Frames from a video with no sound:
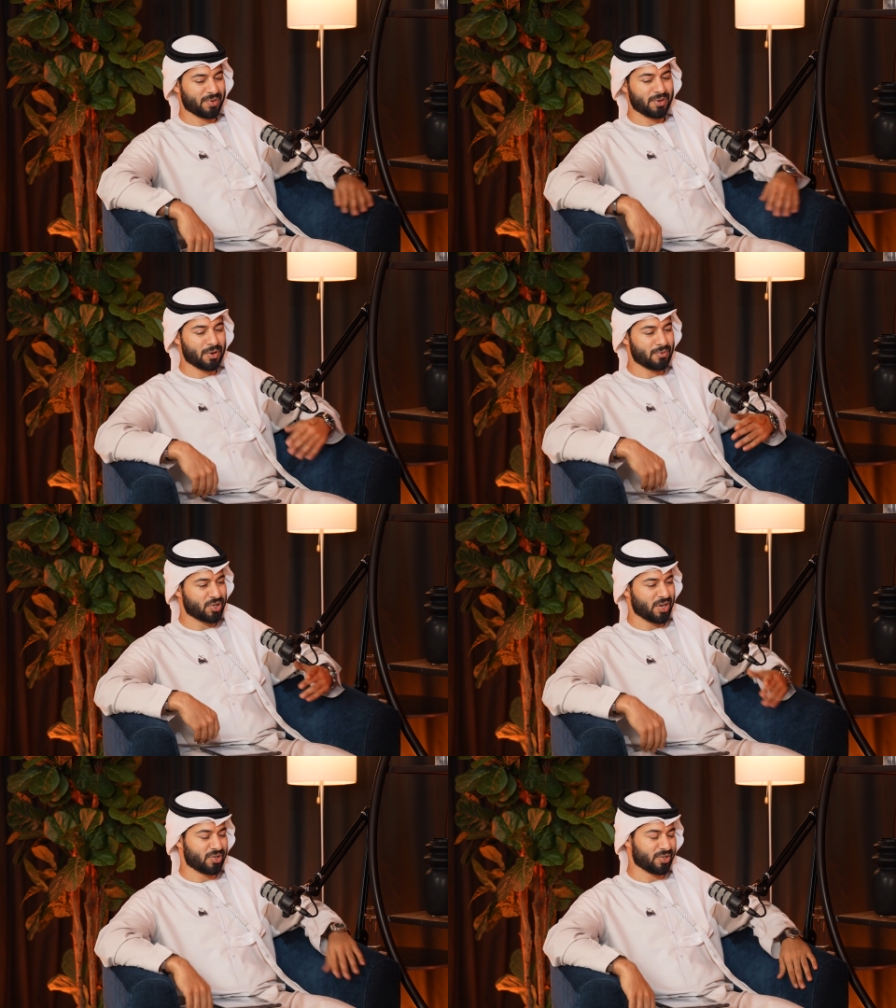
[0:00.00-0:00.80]

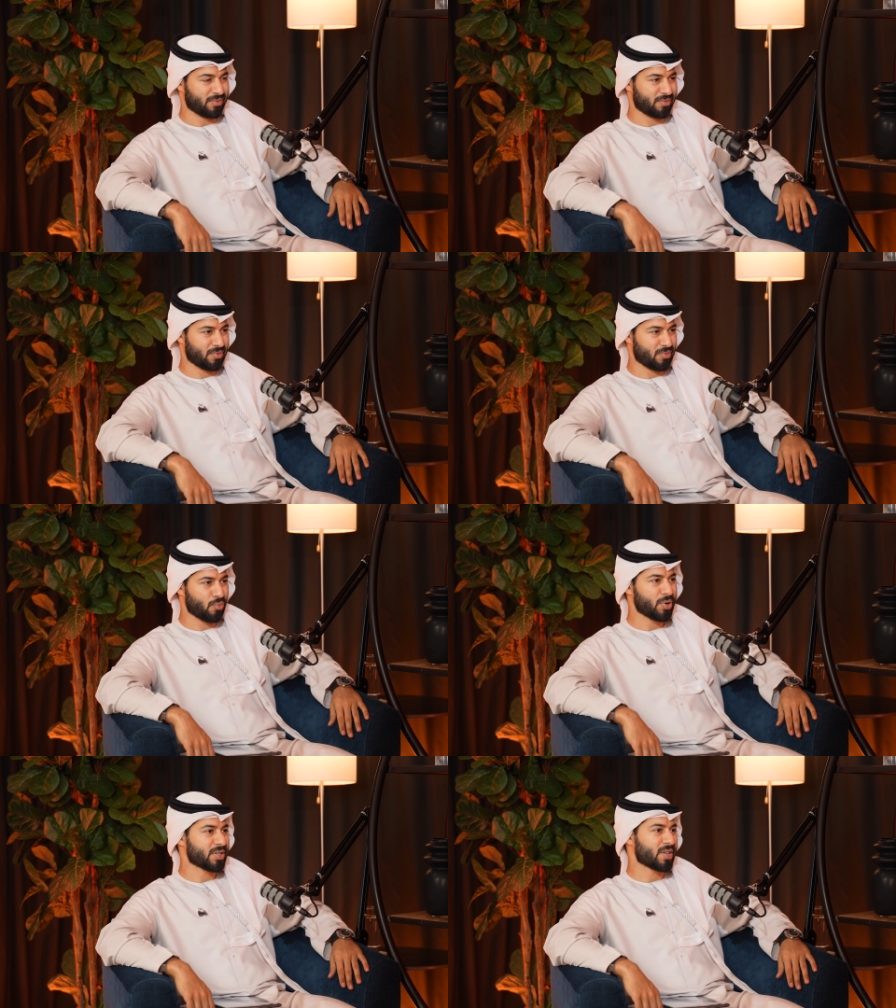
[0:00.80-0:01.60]
negotiation,
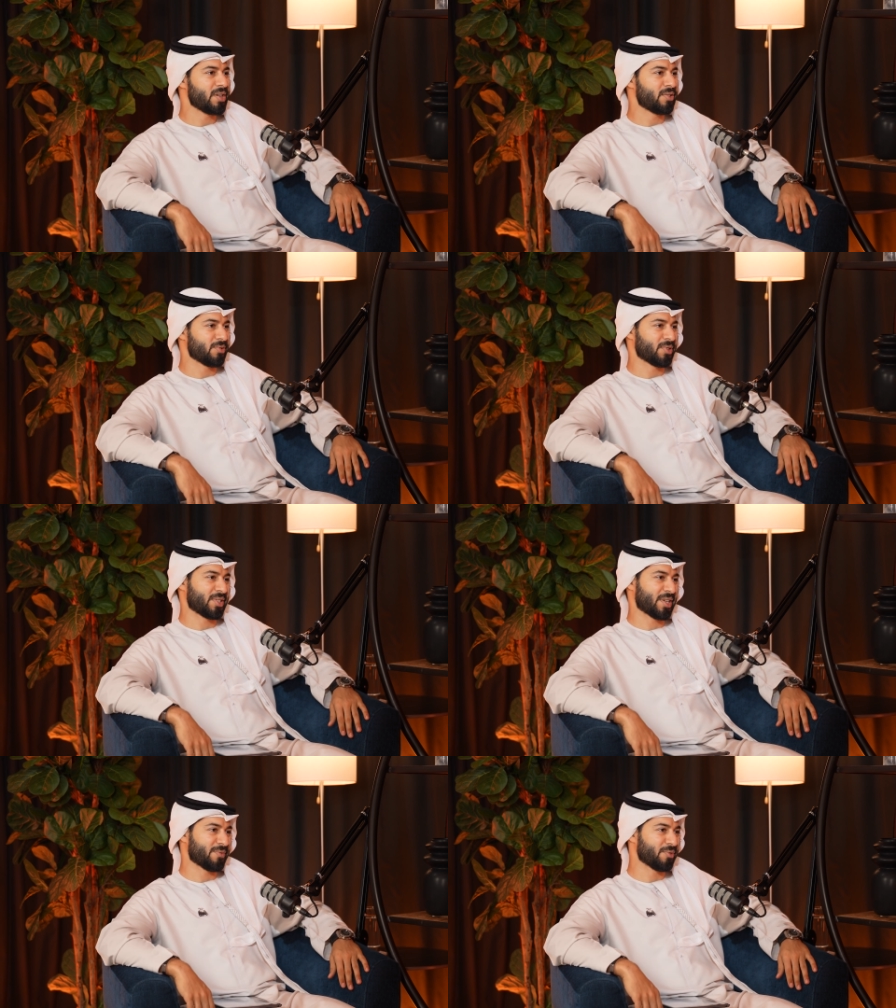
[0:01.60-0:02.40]
what is key to
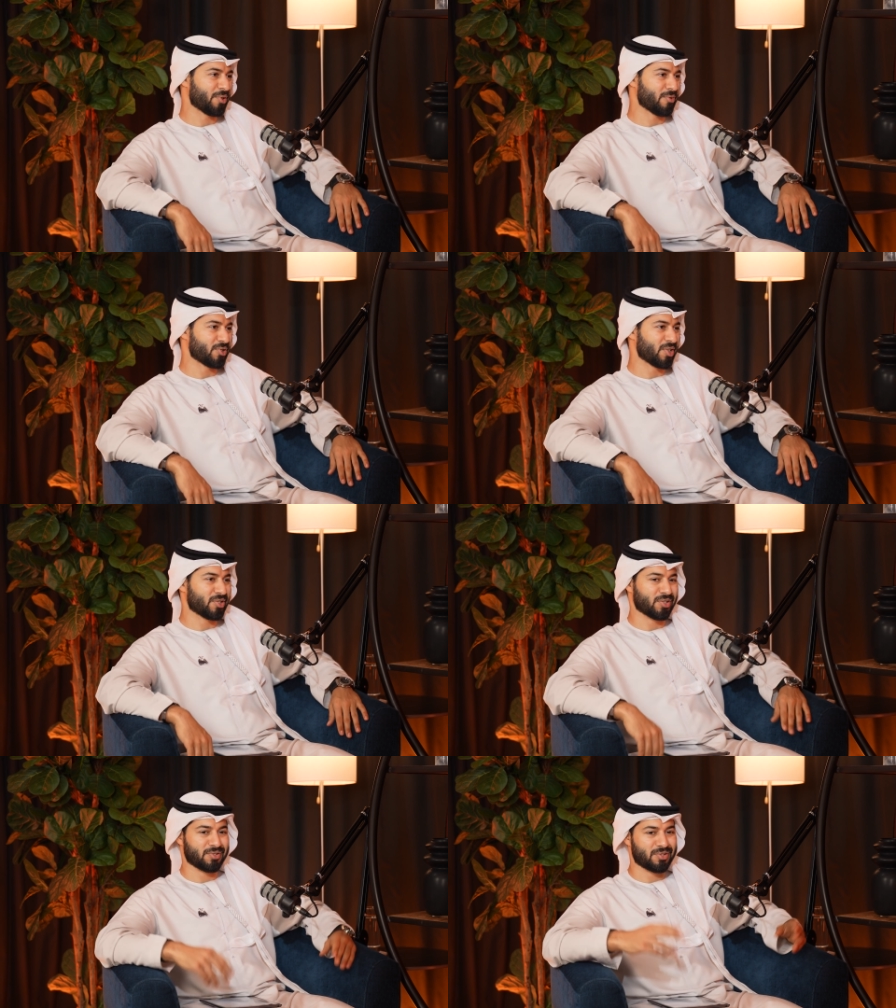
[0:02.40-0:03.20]
successful
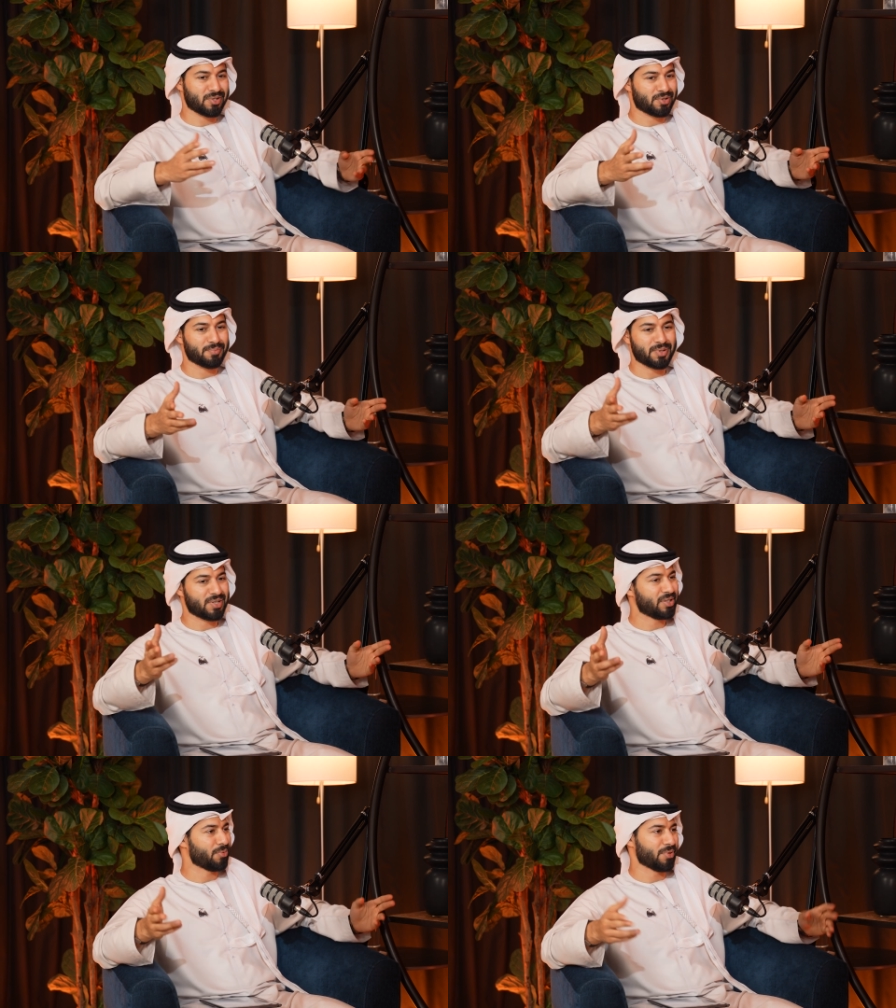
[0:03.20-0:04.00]
negotiation? Since you've been
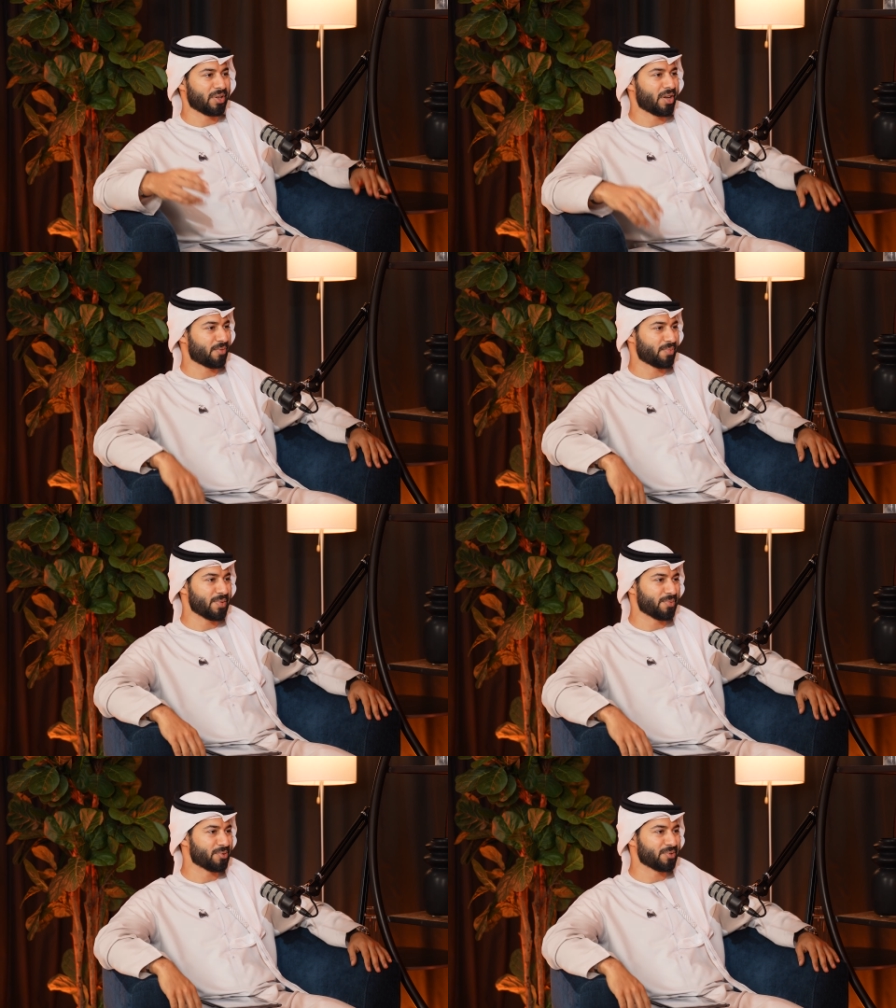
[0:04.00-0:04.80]
dealing with a lot of
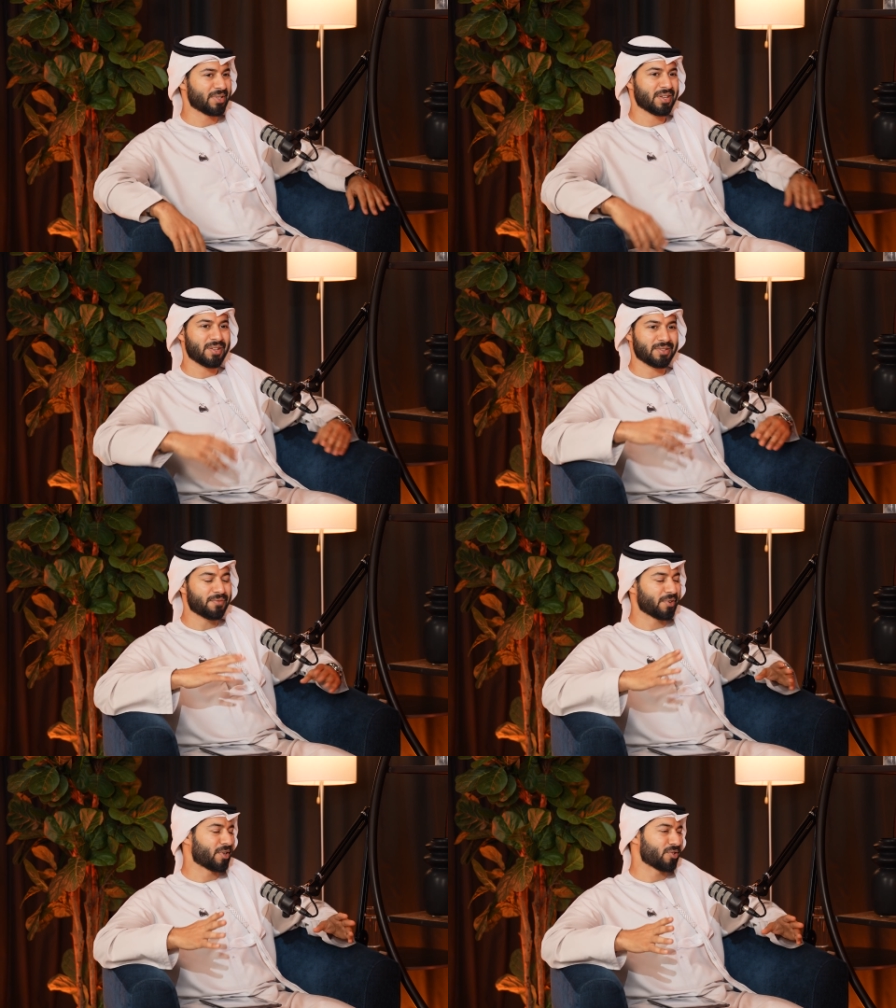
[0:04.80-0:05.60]
people,
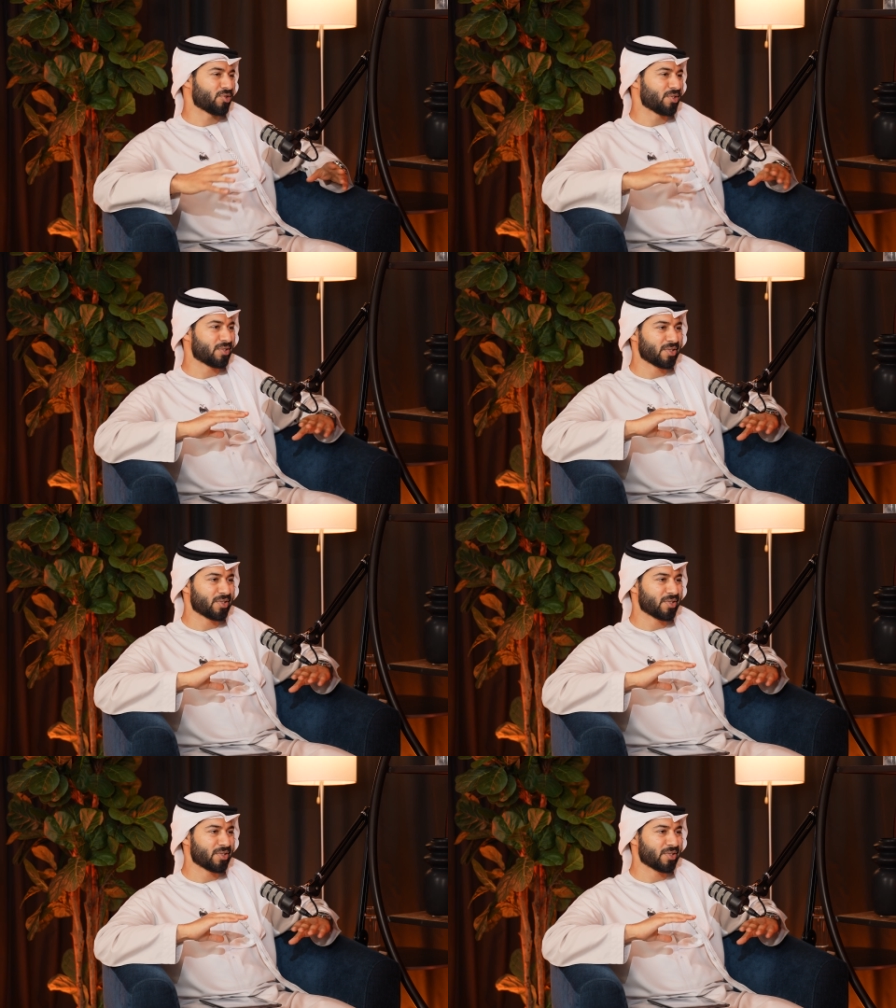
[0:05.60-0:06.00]
different countries,